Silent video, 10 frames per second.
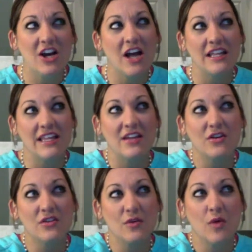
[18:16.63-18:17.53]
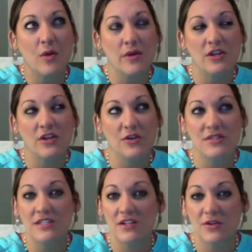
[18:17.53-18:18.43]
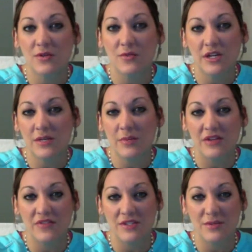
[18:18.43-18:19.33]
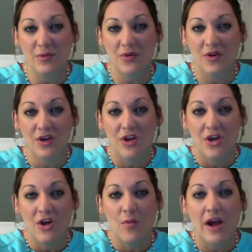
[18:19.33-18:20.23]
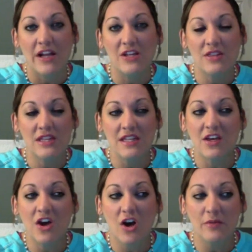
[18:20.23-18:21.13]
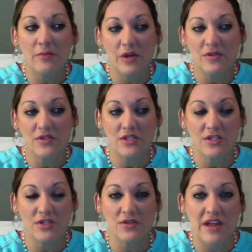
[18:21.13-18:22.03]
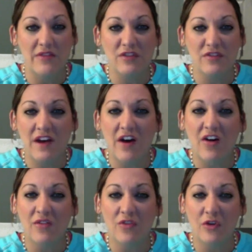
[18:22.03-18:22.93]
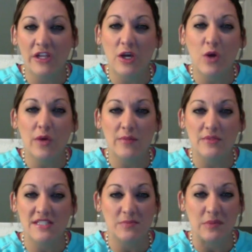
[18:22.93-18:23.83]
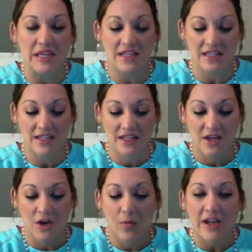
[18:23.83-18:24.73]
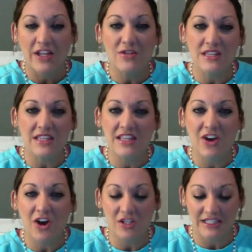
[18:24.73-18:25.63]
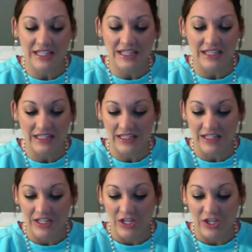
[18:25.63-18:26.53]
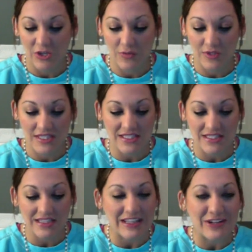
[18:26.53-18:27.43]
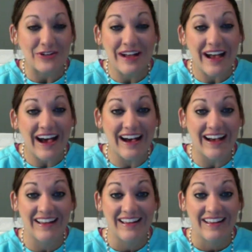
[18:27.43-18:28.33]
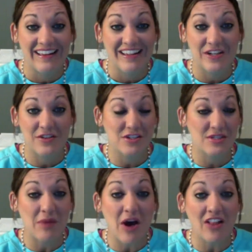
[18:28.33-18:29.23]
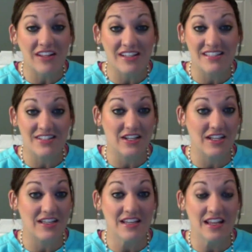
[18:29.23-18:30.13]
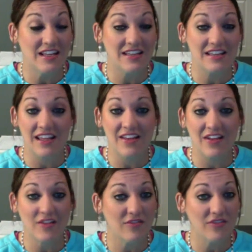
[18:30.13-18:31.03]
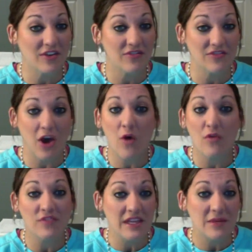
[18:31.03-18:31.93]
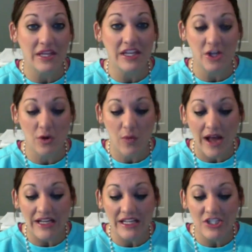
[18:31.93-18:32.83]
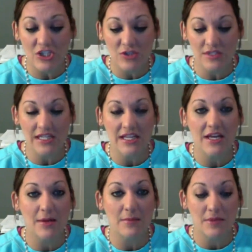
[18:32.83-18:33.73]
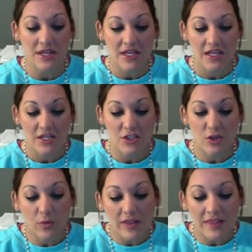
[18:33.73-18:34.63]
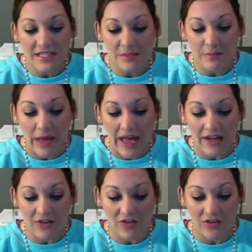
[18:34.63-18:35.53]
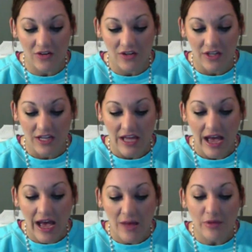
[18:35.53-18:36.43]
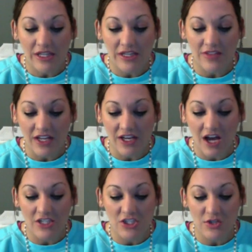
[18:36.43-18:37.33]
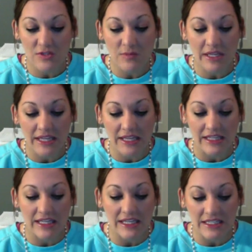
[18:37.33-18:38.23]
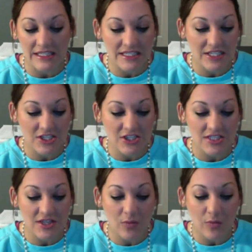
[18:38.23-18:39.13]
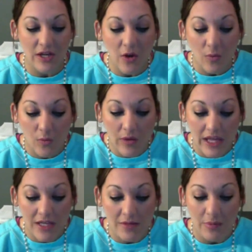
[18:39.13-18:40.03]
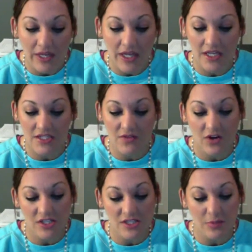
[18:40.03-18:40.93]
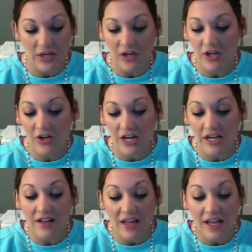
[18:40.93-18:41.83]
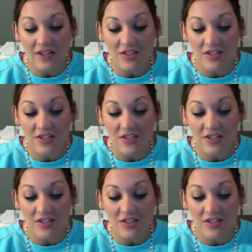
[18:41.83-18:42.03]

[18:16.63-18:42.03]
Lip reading: healed the woman who wanted to be invisible? Why do you think he called Moses, who never felt fully equipped to speak? Why do you think he called Gideon, who was this little guy, the smallest of the whole family? Why did he choose him to win this battle? I believe that God chose men like Gideon to teach us that we don't win because of our superior intellect